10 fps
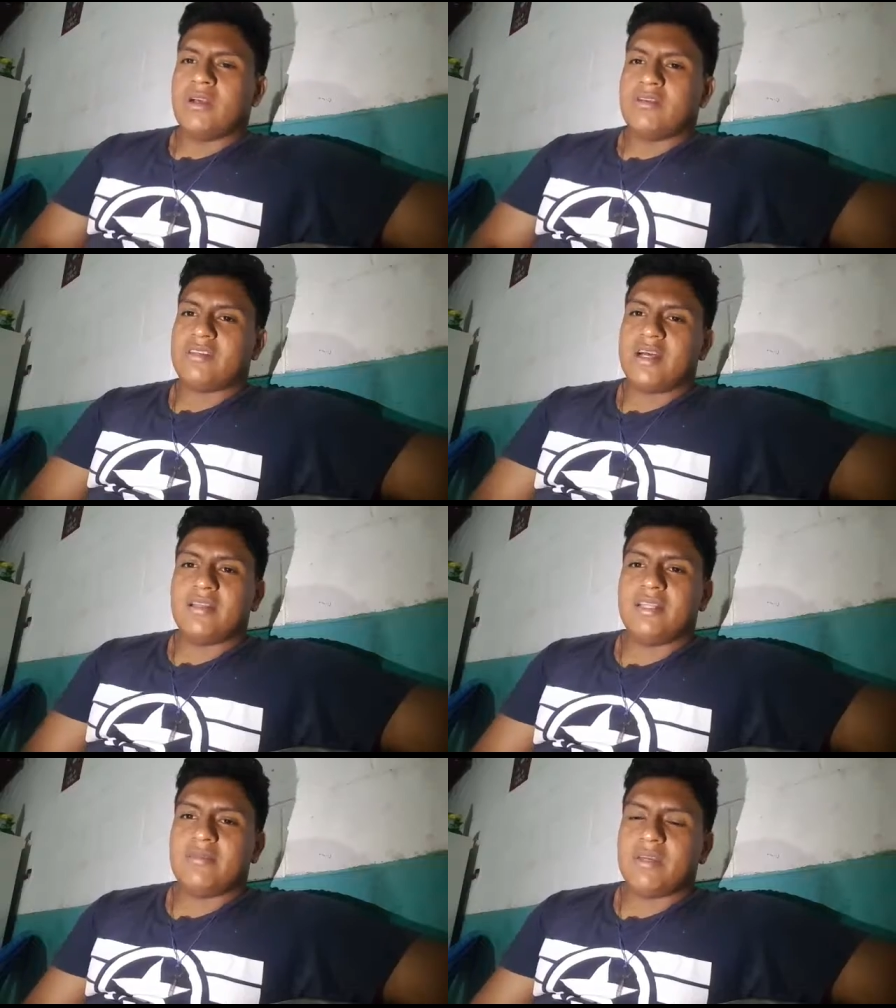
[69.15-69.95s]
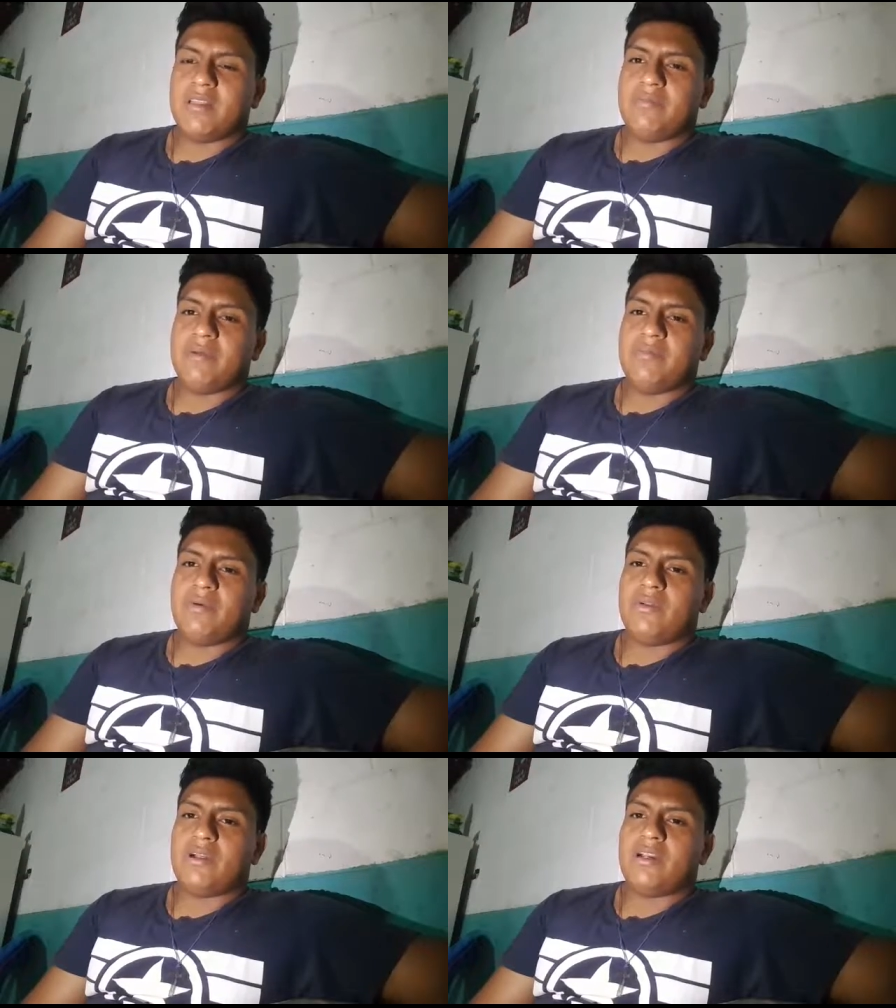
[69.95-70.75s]
Sadly, many
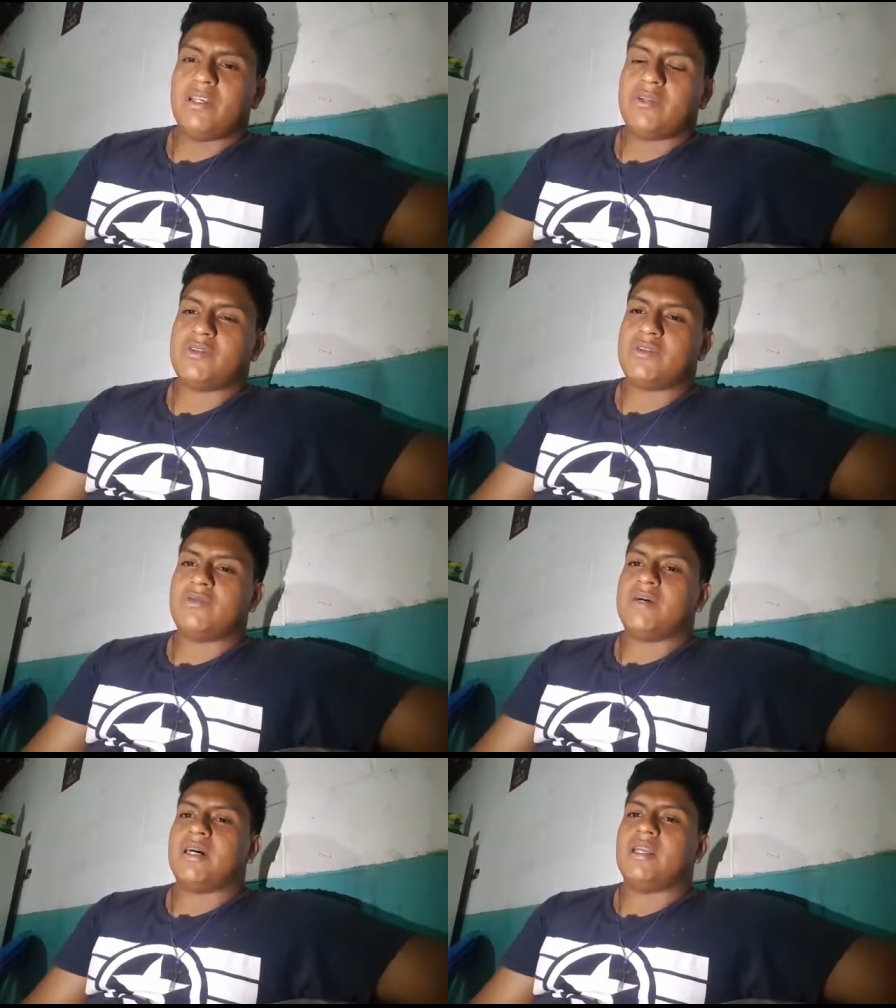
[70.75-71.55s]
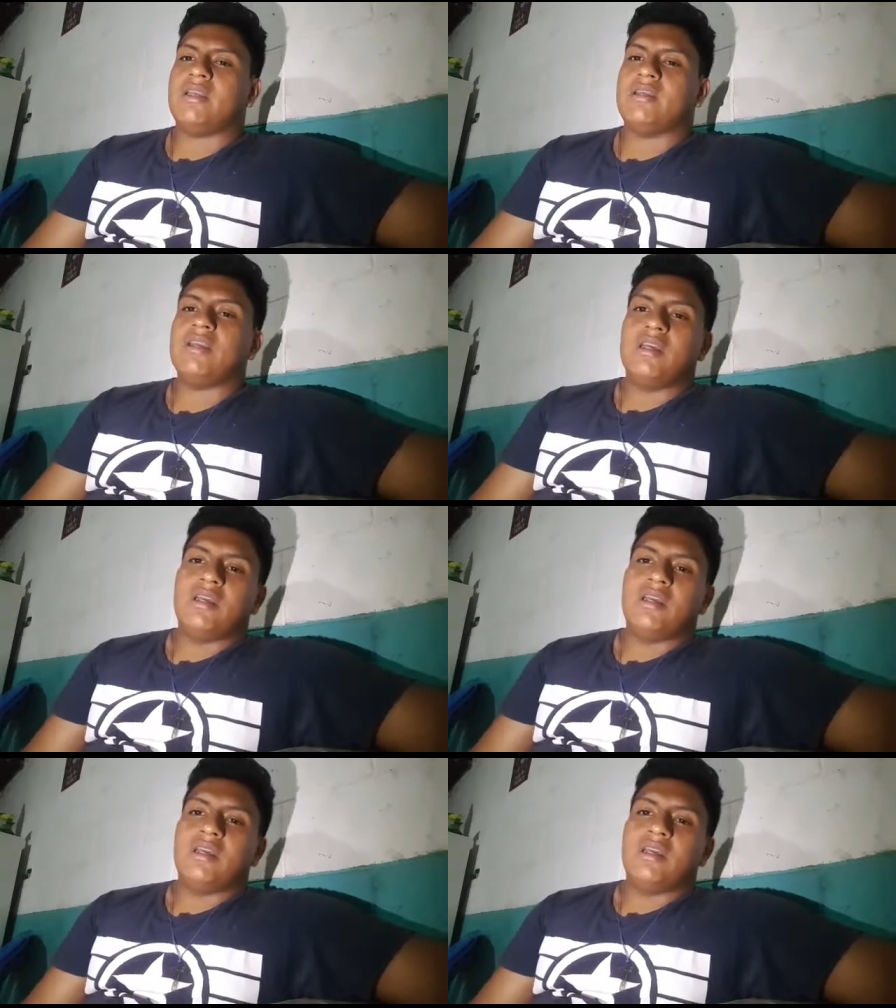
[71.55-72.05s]
people are used to buying